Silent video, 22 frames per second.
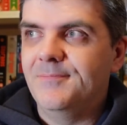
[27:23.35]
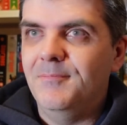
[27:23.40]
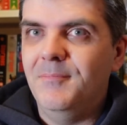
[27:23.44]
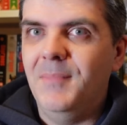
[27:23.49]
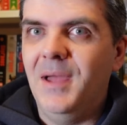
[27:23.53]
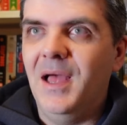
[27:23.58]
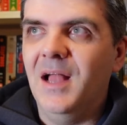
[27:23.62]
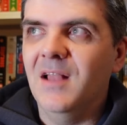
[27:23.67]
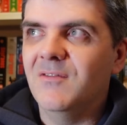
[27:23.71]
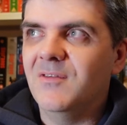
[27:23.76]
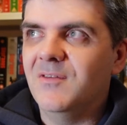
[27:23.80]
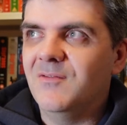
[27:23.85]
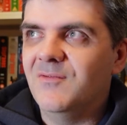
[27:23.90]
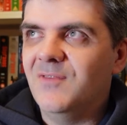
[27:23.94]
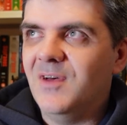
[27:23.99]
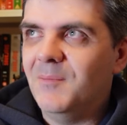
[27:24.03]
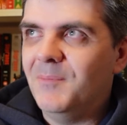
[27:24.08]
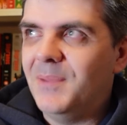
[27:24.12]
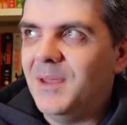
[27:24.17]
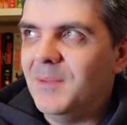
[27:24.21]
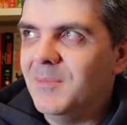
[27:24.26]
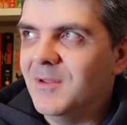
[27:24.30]
Melvin
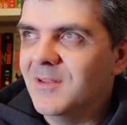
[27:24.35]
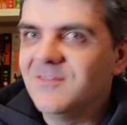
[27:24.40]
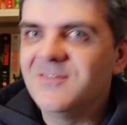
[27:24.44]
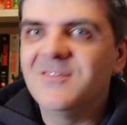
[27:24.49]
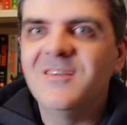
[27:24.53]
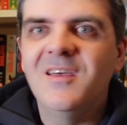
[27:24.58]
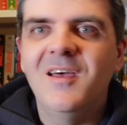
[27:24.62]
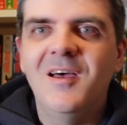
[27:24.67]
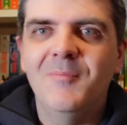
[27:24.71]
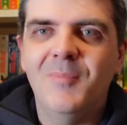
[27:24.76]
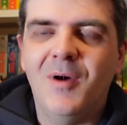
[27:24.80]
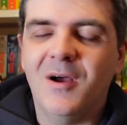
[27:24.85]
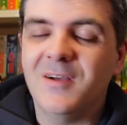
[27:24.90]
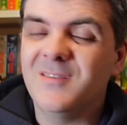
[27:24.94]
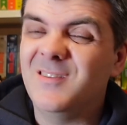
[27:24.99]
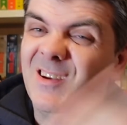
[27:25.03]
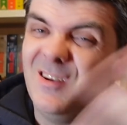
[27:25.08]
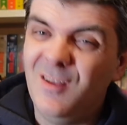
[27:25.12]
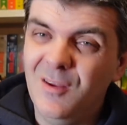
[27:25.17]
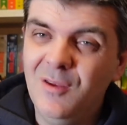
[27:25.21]
Van Peebles box set.